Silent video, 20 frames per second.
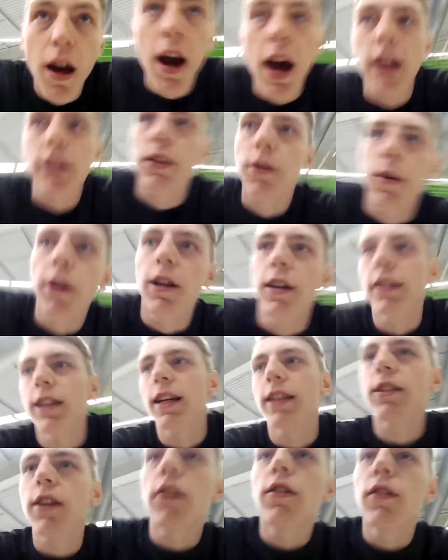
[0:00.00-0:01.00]
So we're in
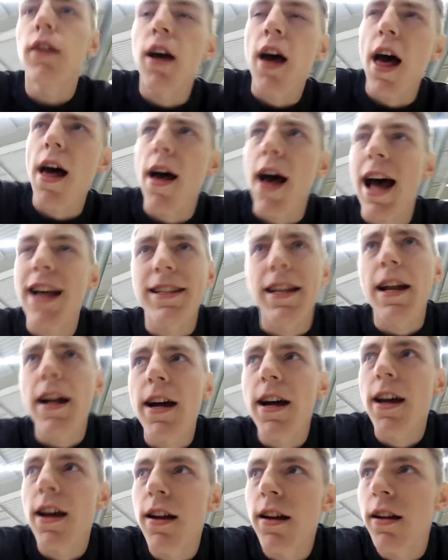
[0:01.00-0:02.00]
Tesco, Asda,
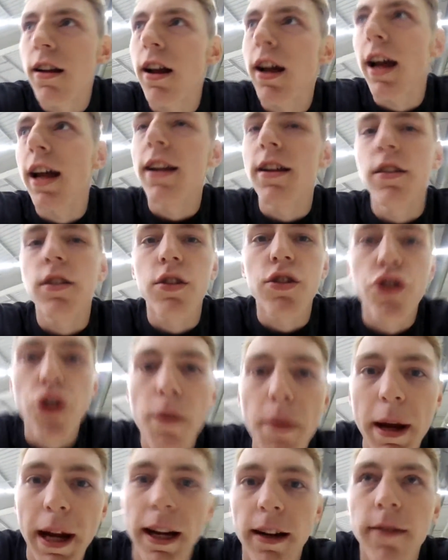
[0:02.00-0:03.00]
and
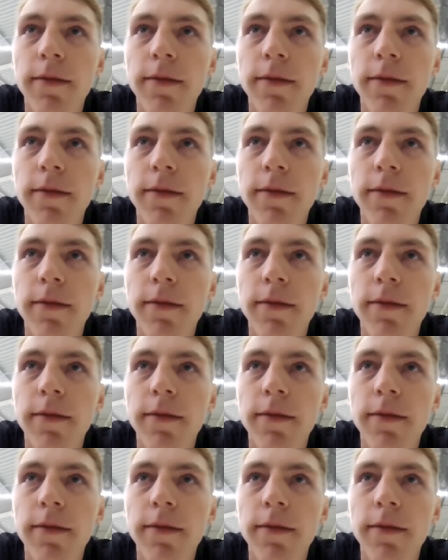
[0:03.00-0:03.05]
shopping.